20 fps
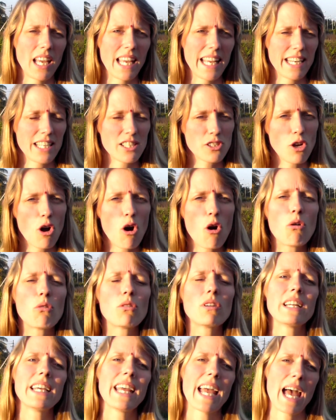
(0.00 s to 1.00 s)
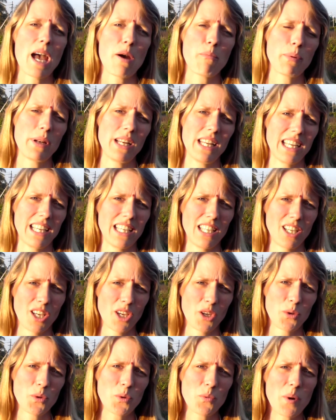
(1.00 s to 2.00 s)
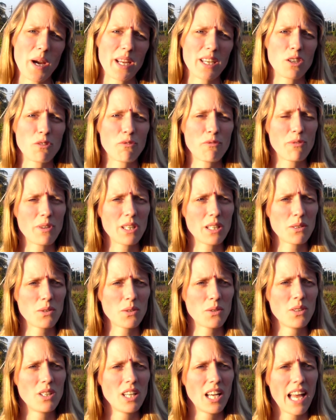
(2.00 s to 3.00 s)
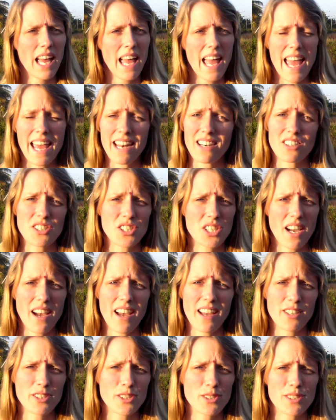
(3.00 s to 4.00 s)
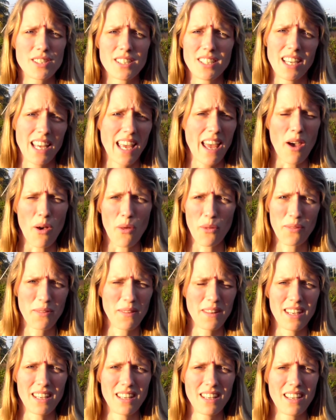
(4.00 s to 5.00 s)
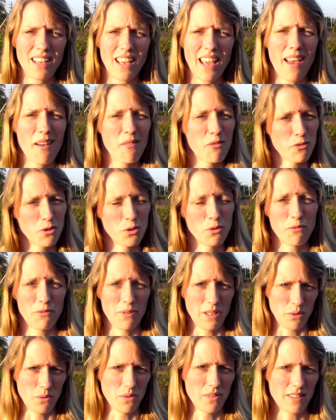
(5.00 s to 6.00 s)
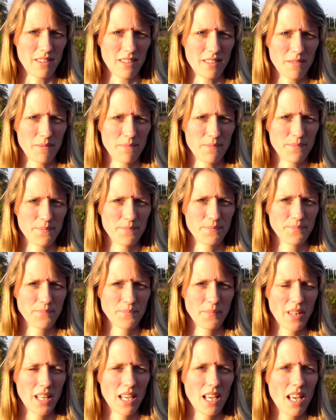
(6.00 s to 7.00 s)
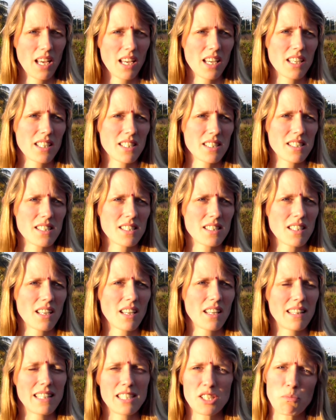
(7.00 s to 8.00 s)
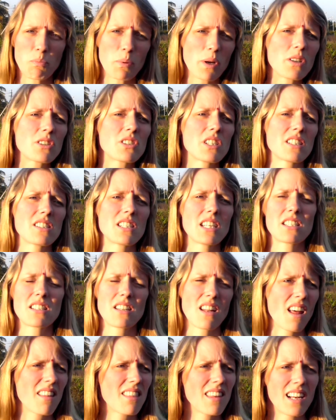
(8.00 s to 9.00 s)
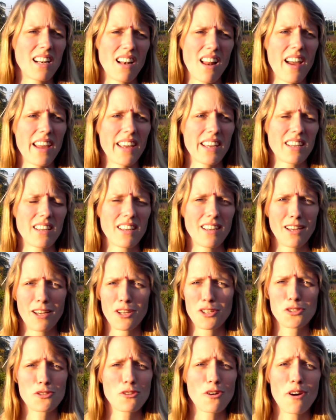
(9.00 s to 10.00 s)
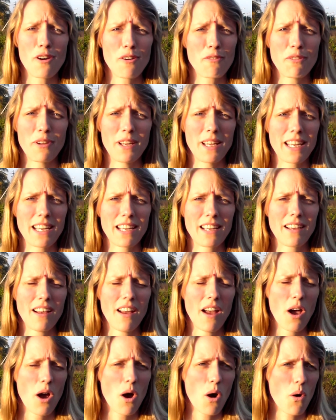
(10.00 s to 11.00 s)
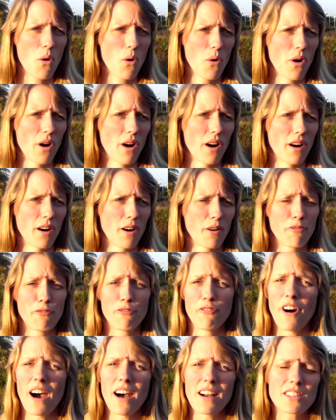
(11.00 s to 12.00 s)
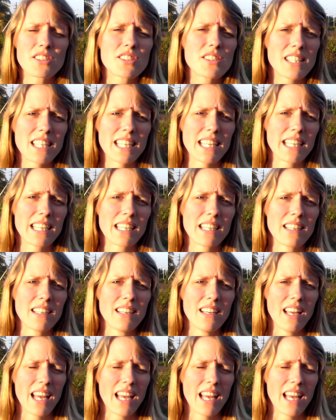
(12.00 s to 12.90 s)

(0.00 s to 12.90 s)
It is only happening in you when you feel energized, healthy and fulfilled. Because this process is nothing like starving or fasting.